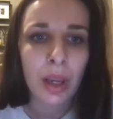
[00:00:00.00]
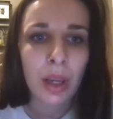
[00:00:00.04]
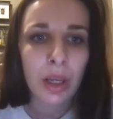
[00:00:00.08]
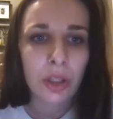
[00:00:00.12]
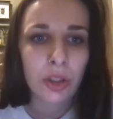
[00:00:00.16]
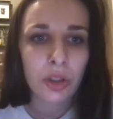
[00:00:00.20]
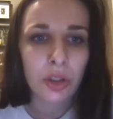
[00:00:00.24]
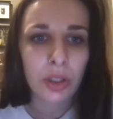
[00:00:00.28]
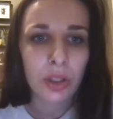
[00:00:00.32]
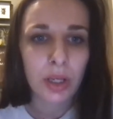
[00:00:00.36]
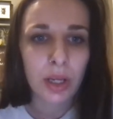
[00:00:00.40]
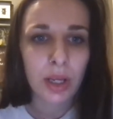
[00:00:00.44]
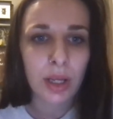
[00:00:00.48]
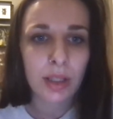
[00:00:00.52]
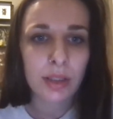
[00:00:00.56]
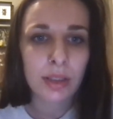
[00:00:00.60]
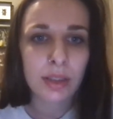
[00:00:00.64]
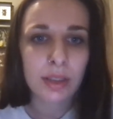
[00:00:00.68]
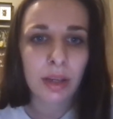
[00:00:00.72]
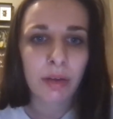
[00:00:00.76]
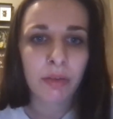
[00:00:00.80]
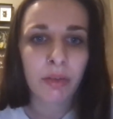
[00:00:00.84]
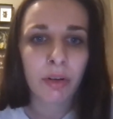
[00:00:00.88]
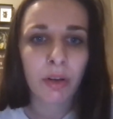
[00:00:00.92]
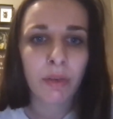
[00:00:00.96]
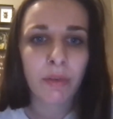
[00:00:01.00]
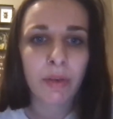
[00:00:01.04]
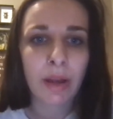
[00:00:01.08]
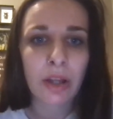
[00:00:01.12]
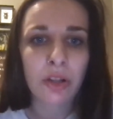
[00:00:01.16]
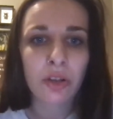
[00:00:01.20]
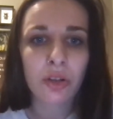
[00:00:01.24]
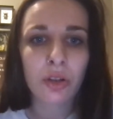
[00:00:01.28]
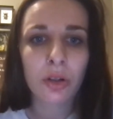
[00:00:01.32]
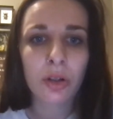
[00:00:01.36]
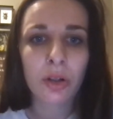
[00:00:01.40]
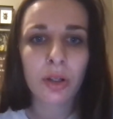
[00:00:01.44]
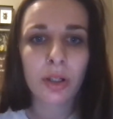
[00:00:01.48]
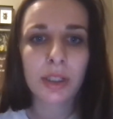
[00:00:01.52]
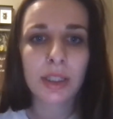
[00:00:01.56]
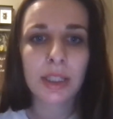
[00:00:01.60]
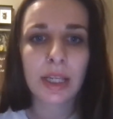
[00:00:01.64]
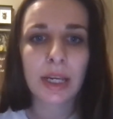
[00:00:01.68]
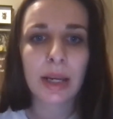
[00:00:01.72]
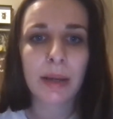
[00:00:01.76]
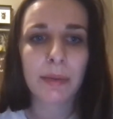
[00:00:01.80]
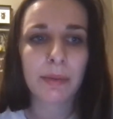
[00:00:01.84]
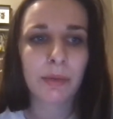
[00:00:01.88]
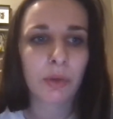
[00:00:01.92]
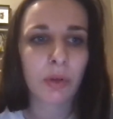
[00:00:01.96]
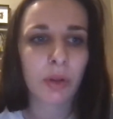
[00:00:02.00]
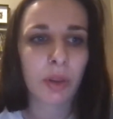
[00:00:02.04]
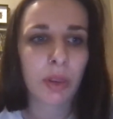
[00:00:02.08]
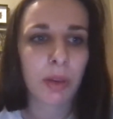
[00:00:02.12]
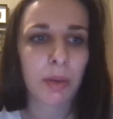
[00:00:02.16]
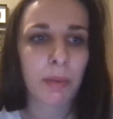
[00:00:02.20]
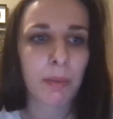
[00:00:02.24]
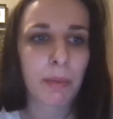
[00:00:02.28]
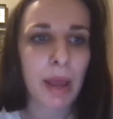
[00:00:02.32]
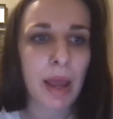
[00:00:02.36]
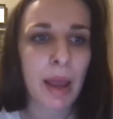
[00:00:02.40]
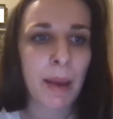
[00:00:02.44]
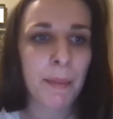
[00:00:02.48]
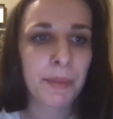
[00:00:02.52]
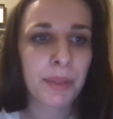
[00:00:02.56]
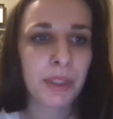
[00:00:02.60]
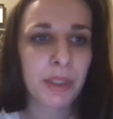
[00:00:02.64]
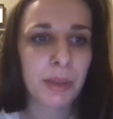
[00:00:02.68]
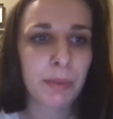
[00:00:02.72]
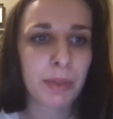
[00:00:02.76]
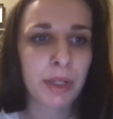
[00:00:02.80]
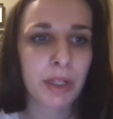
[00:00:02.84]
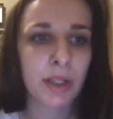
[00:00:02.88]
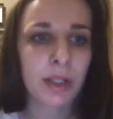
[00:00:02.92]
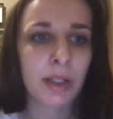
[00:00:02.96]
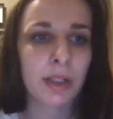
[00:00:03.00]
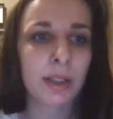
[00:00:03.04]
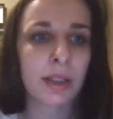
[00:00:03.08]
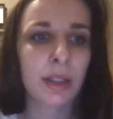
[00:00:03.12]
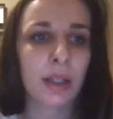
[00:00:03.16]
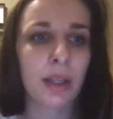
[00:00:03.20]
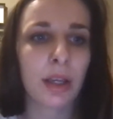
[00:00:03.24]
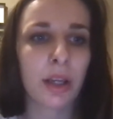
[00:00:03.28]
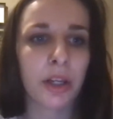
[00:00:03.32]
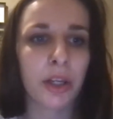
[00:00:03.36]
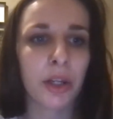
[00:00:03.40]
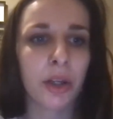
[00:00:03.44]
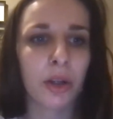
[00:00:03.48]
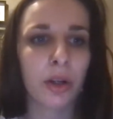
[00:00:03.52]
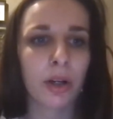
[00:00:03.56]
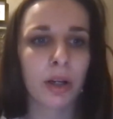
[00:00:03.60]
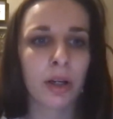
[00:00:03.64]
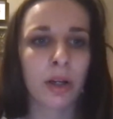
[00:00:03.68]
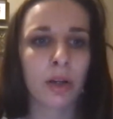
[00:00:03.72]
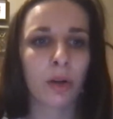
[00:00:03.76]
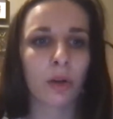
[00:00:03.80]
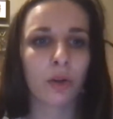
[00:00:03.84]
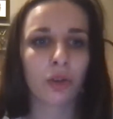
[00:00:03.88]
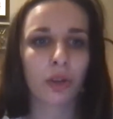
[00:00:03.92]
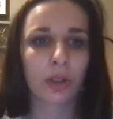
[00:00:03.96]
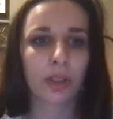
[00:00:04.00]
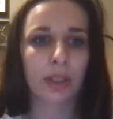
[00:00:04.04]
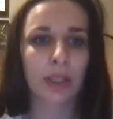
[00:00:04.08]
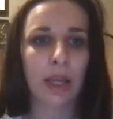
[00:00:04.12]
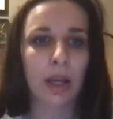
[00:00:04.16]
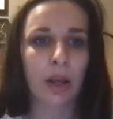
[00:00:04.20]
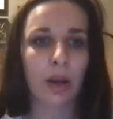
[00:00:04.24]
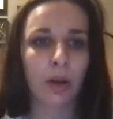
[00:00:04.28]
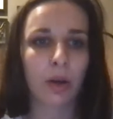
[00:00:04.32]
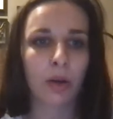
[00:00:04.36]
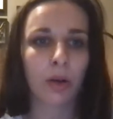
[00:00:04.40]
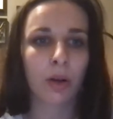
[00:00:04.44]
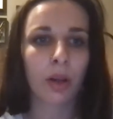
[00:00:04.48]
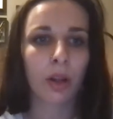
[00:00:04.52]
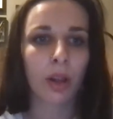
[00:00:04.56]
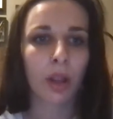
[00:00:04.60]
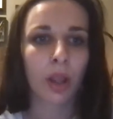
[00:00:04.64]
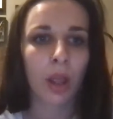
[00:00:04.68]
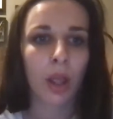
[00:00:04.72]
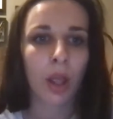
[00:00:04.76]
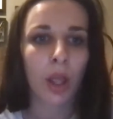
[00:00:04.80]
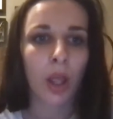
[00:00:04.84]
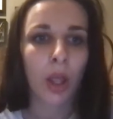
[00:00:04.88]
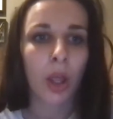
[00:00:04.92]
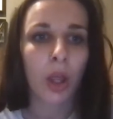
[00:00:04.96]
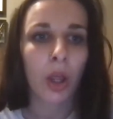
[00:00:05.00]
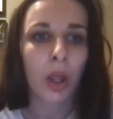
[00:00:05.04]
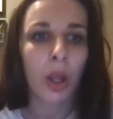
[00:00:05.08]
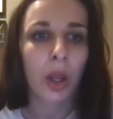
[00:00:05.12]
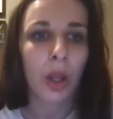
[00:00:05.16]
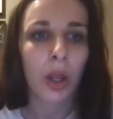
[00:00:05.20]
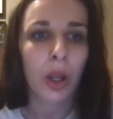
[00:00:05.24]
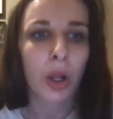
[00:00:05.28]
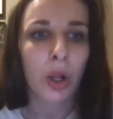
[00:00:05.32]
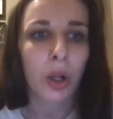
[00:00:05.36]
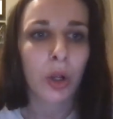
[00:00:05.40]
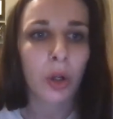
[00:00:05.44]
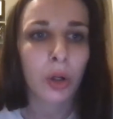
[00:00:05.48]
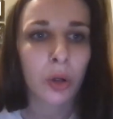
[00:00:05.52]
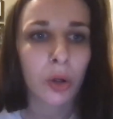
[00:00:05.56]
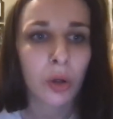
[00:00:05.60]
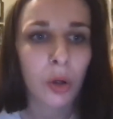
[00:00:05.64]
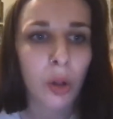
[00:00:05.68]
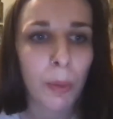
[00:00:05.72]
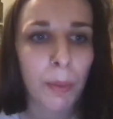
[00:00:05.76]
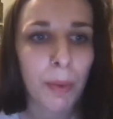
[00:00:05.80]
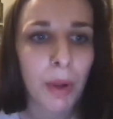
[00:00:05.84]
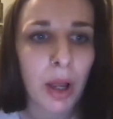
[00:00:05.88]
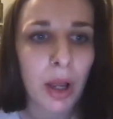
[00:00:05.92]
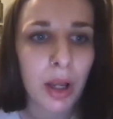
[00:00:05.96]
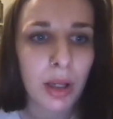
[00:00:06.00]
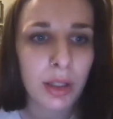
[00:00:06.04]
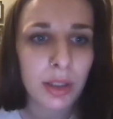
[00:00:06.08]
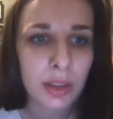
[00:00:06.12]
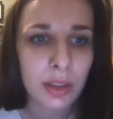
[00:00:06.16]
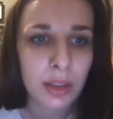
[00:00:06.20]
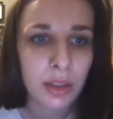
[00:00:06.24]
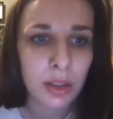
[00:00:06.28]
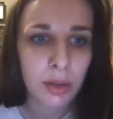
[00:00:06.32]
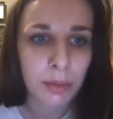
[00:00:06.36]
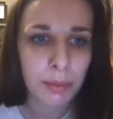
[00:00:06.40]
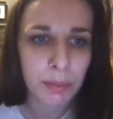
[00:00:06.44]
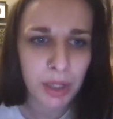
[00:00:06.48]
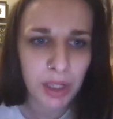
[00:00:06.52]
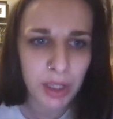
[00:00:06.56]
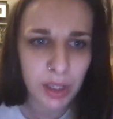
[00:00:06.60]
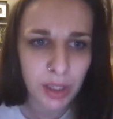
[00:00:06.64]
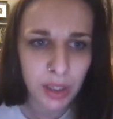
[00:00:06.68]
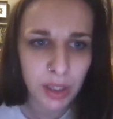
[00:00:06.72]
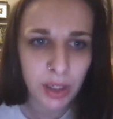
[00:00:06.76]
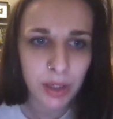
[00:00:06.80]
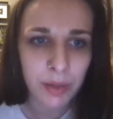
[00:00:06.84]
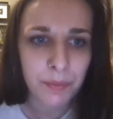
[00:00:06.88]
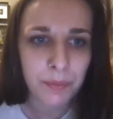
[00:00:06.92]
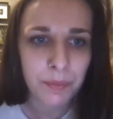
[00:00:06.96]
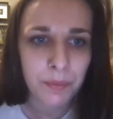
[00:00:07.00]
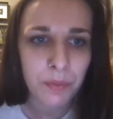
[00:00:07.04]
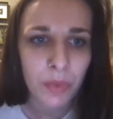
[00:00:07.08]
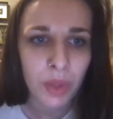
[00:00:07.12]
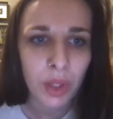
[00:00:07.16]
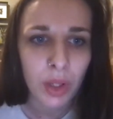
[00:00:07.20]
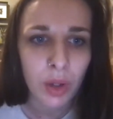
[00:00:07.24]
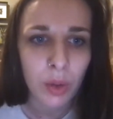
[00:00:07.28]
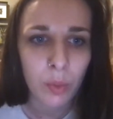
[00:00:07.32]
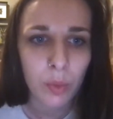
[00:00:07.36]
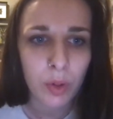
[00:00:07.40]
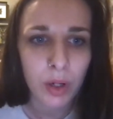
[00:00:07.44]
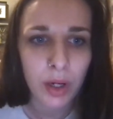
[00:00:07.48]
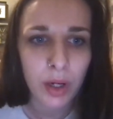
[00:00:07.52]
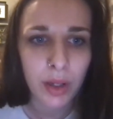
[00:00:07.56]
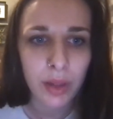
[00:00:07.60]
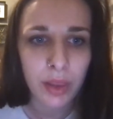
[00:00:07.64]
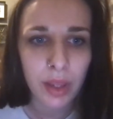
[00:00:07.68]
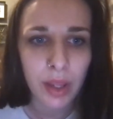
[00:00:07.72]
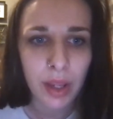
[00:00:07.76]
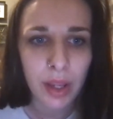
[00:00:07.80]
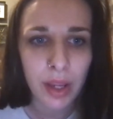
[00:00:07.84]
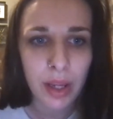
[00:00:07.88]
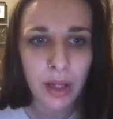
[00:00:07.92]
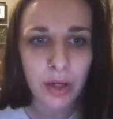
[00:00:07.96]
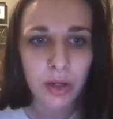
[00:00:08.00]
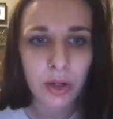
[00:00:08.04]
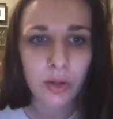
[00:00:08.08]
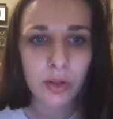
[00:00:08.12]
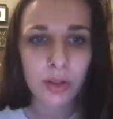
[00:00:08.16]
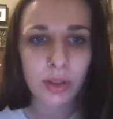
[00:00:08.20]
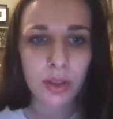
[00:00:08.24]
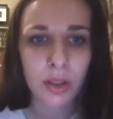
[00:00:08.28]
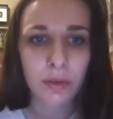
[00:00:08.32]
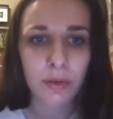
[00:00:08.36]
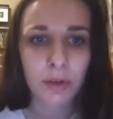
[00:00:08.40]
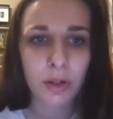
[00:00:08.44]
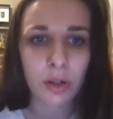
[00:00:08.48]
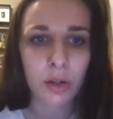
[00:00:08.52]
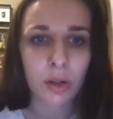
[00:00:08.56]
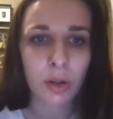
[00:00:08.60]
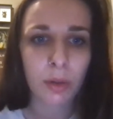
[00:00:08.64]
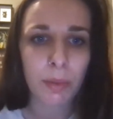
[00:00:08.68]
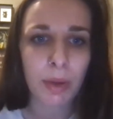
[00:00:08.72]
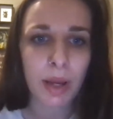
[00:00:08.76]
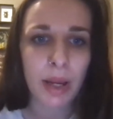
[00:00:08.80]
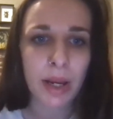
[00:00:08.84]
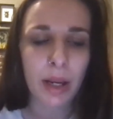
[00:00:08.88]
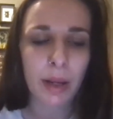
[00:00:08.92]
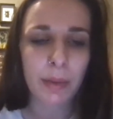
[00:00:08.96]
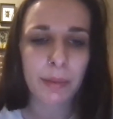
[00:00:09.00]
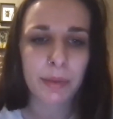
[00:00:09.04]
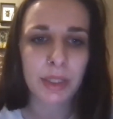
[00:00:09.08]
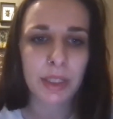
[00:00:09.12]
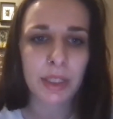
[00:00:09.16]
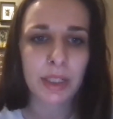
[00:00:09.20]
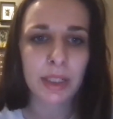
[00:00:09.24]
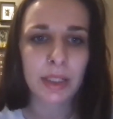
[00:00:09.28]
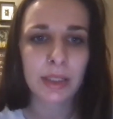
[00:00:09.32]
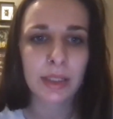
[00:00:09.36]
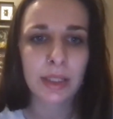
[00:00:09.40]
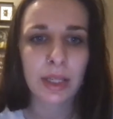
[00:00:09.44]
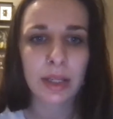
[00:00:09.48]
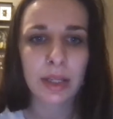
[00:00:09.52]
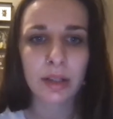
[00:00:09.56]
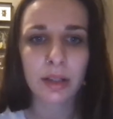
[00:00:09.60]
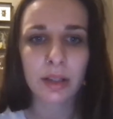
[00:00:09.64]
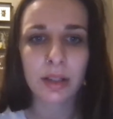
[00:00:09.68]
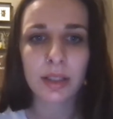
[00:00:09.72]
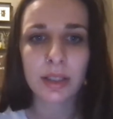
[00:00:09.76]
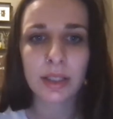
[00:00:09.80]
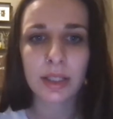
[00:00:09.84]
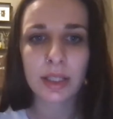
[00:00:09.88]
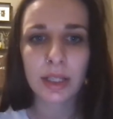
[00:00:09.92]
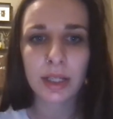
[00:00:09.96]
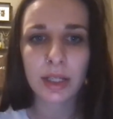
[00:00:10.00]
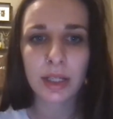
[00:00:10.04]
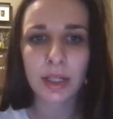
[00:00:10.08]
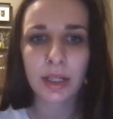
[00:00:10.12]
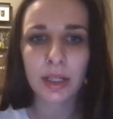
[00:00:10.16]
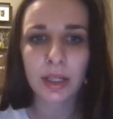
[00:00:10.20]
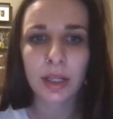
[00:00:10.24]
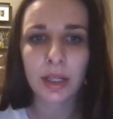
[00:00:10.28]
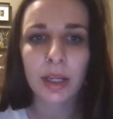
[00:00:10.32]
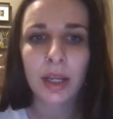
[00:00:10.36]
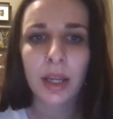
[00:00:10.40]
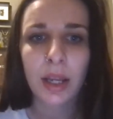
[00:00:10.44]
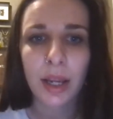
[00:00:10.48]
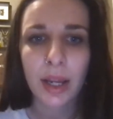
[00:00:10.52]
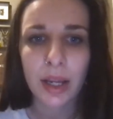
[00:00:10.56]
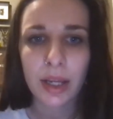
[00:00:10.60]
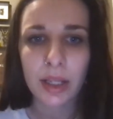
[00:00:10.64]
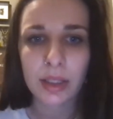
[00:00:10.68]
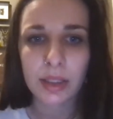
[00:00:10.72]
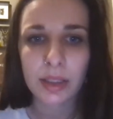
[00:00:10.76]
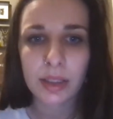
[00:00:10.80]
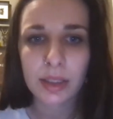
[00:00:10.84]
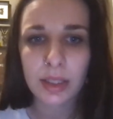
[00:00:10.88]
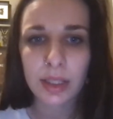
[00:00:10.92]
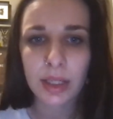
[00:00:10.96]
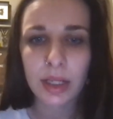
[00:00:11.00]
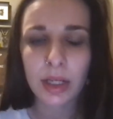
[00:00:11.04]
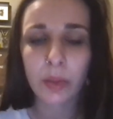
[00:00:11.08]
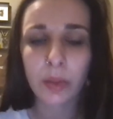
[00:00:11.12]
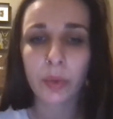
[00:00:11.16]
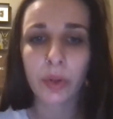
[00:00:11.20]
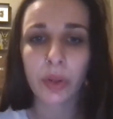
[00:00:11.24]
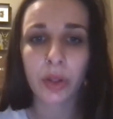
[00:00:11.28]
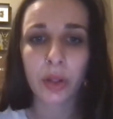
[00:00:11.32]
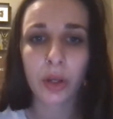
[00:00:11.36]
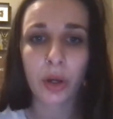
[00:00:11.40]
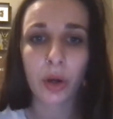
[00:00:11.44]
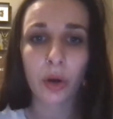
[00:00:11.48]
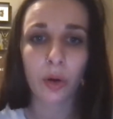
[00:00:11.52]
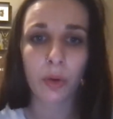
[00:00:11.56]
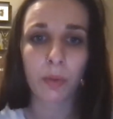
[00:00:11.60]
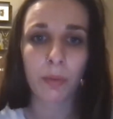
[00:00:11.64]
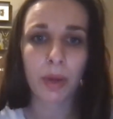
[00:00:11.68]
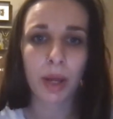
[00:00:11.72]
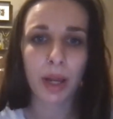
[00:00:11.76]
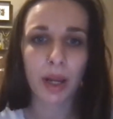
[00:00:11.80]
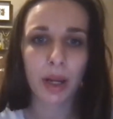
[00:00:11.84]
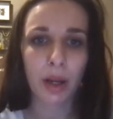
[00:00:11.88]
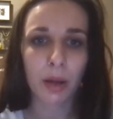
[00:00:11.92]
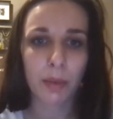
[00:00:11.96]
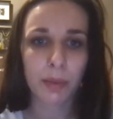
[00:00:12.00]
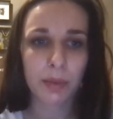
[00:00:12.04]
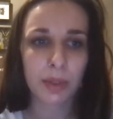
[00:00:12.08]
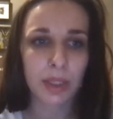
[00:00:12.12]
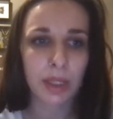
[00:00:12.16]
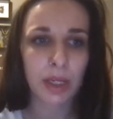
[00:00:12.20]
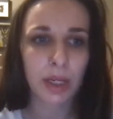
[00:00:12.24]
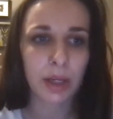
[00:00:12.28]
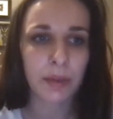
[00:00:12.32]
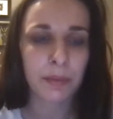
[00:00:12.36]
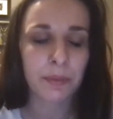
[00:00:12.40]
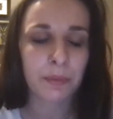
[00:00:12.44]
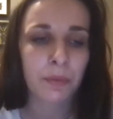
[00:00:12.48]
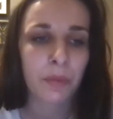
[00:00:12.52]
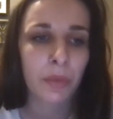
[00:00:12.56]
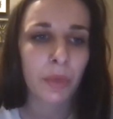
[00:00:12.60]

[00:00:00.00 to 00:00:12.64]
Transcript: She had several vaginal exams with pap smears, a uterine ultrasound, colposcopy with endocervical biopsies, and a D and C with cone biopsy.